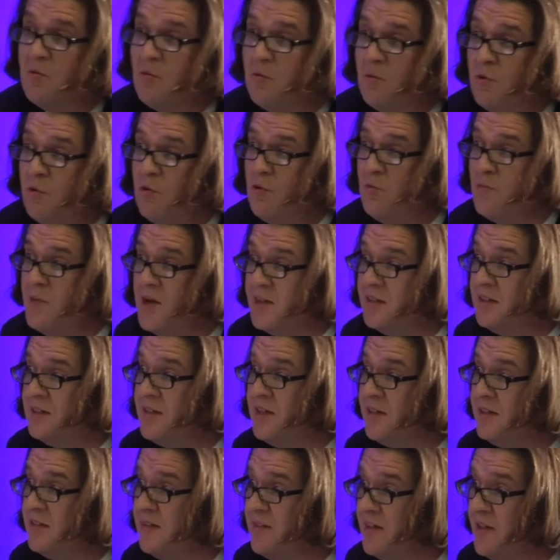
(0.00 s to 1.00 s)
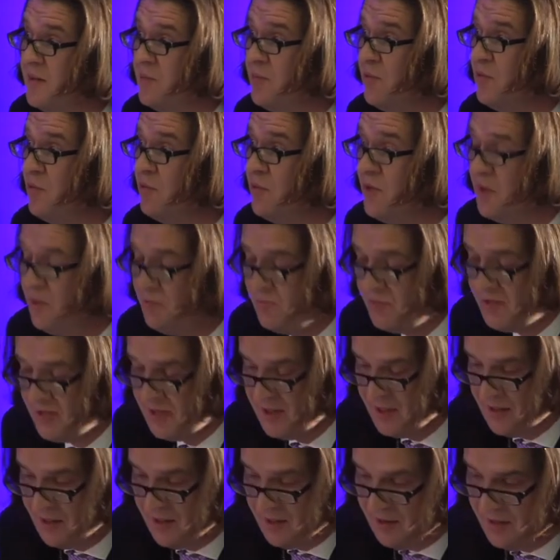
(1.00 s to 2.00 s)
Who better than them will
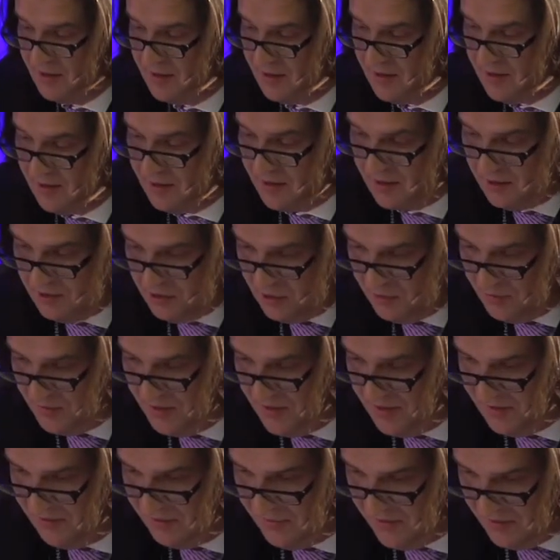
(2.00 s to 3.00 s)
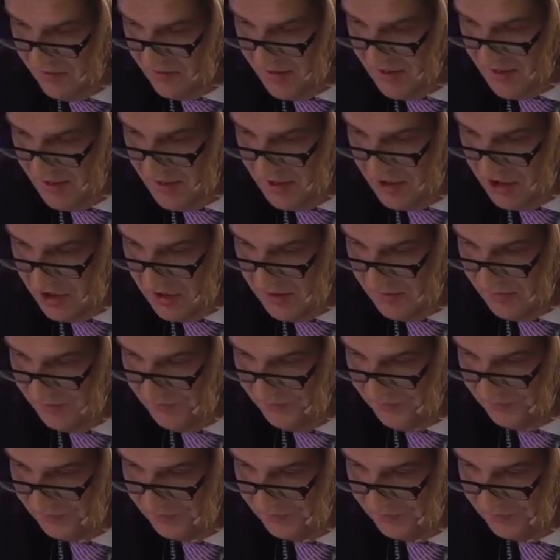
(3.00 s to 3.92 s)
be uh, a European foundation?